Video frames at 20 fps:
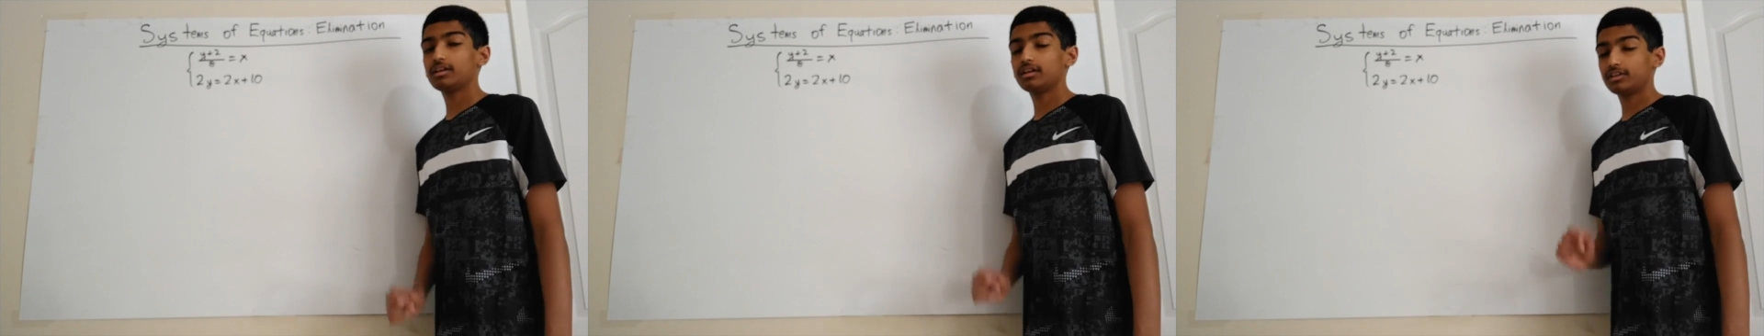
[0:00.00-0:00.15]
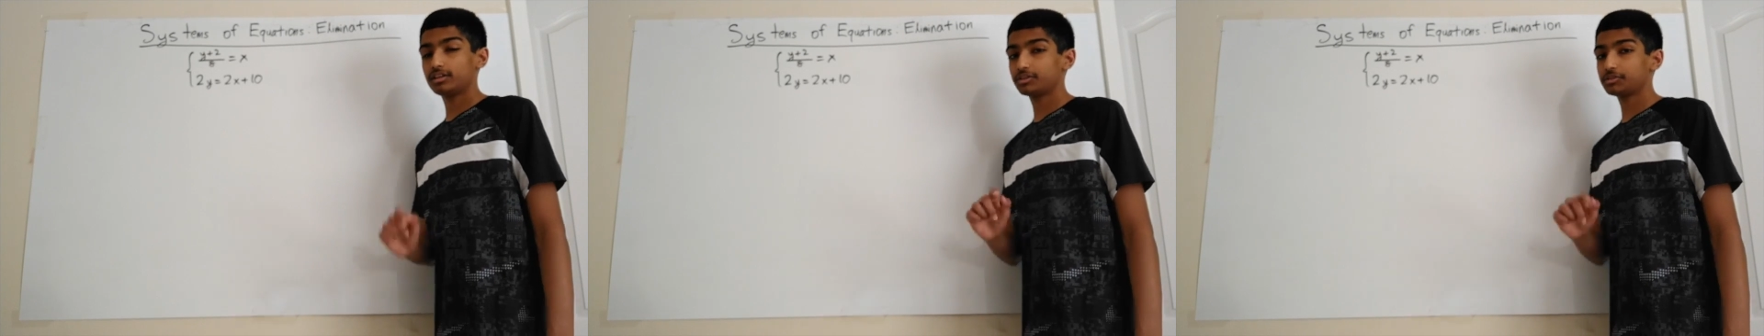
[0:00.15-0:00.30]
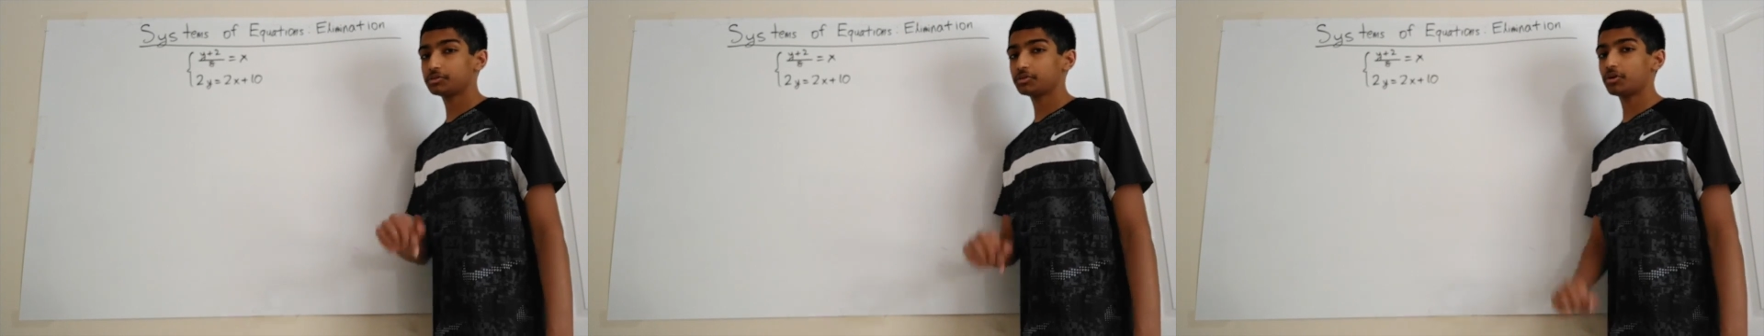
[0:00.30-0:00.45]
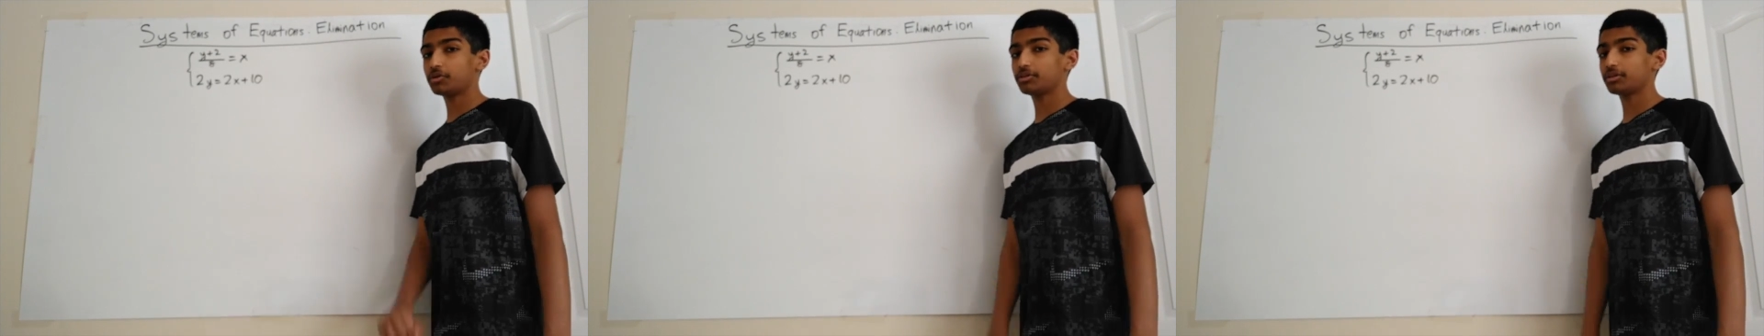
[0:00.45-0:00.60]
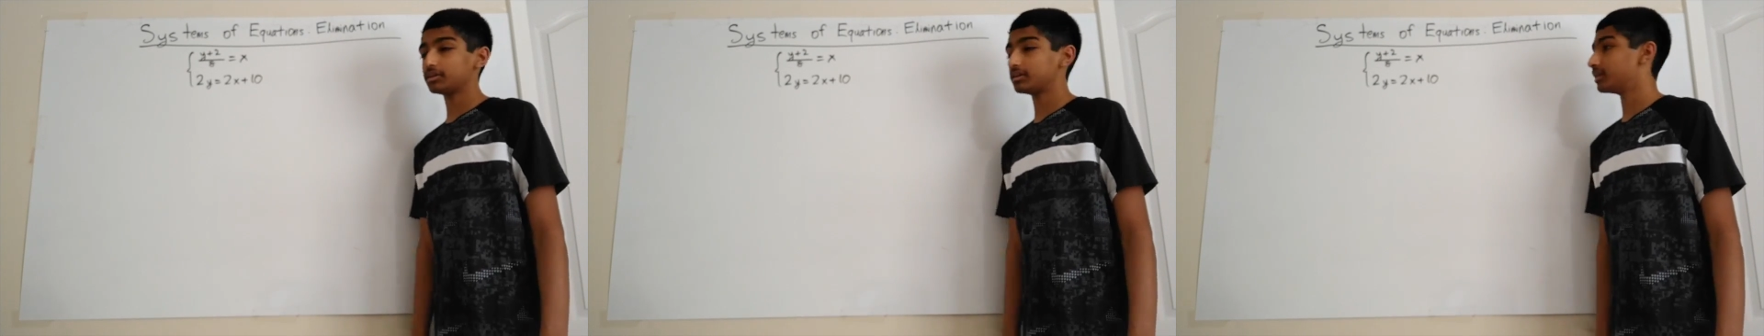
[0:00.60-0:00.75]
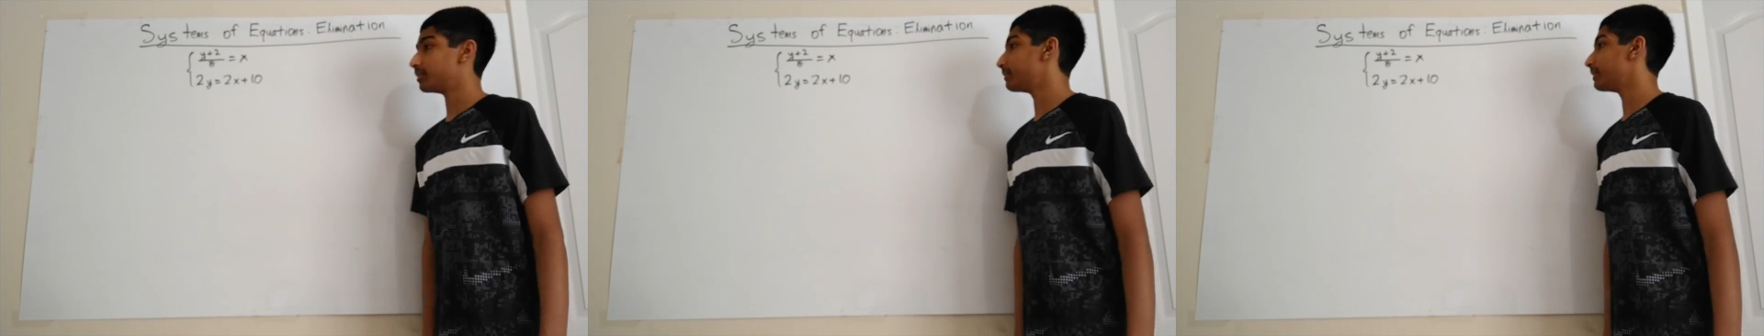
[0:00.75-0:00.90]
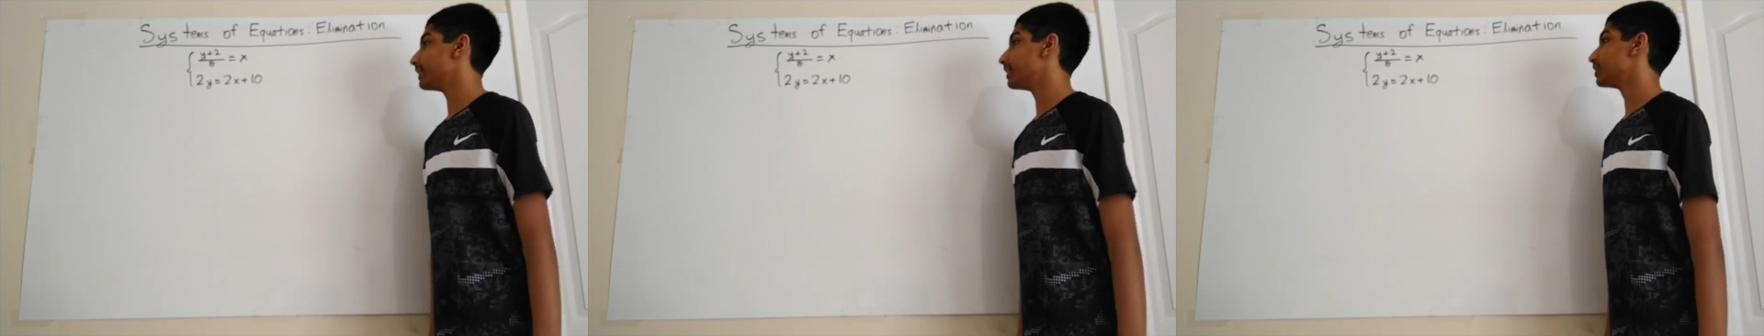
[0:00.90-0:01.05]
Did you know the
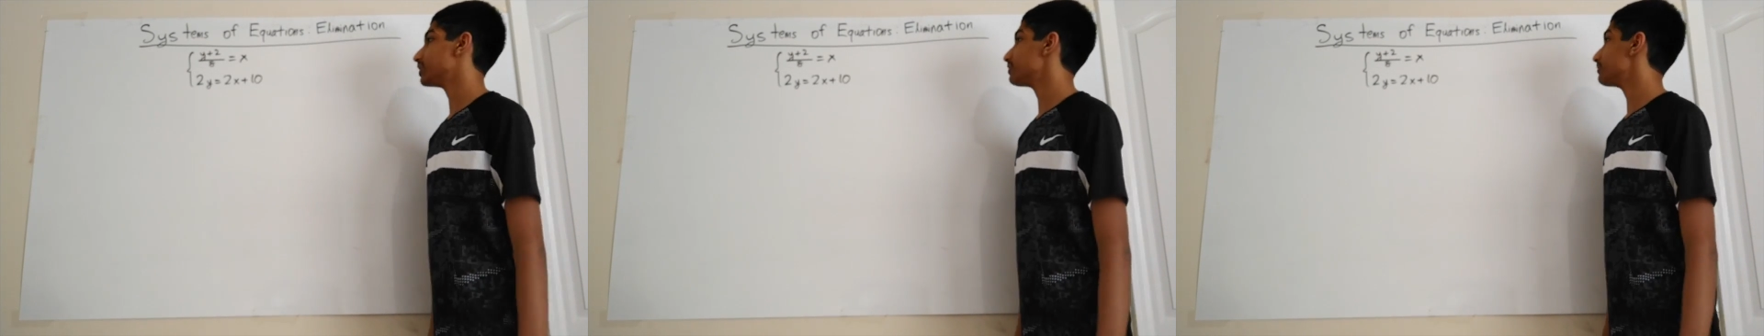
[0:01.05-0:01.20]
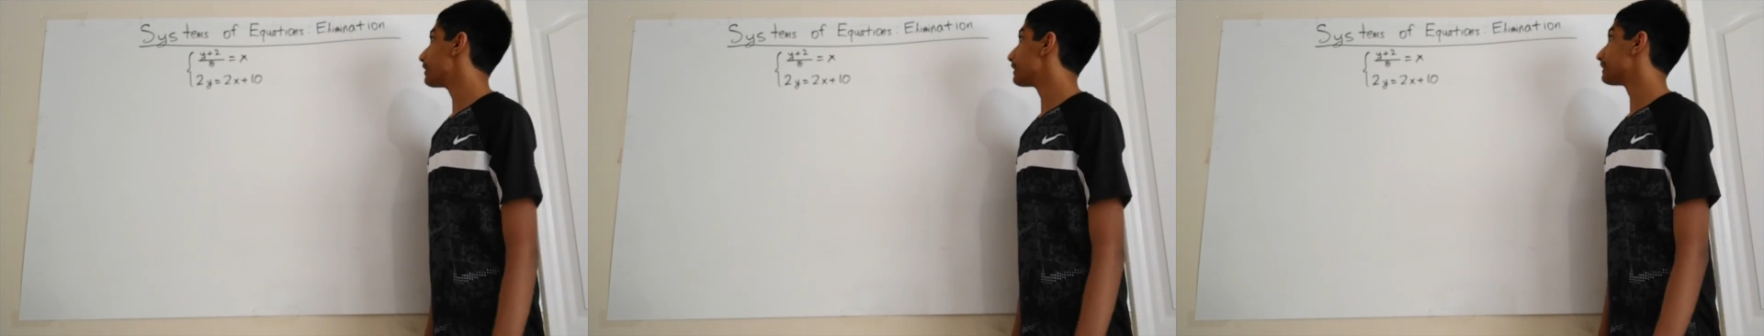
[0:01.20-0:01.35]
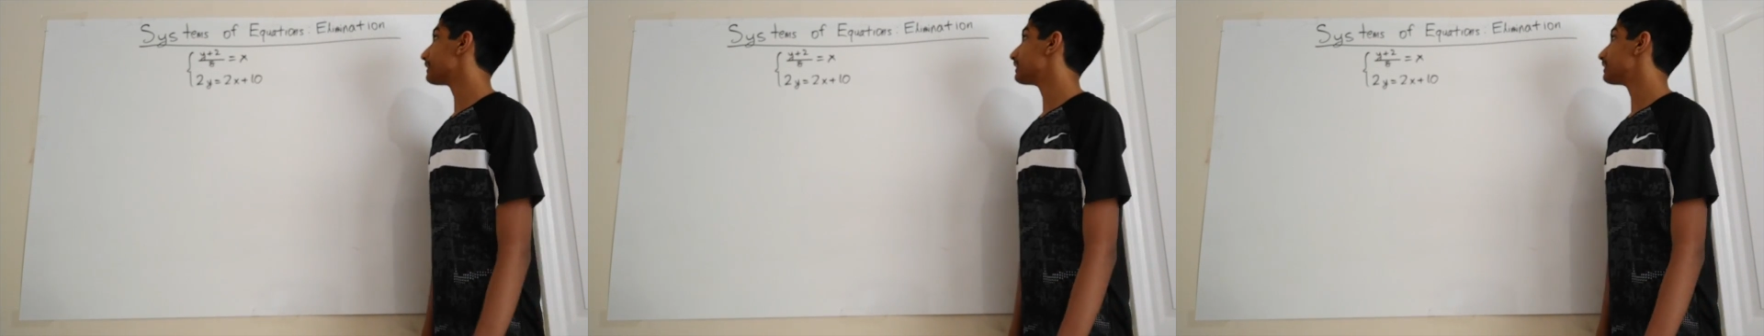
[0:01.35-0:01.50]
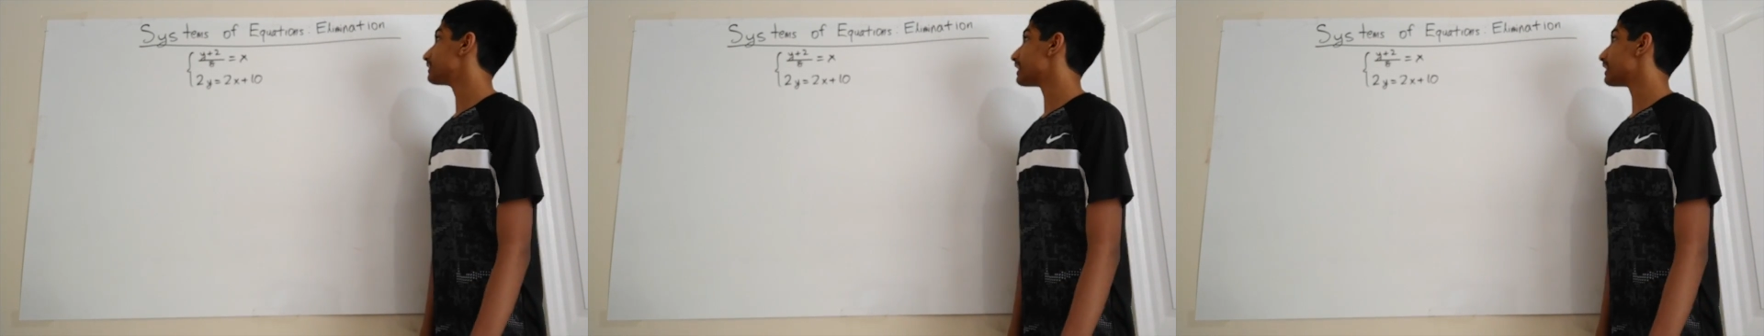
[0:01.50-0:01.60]
elimination method is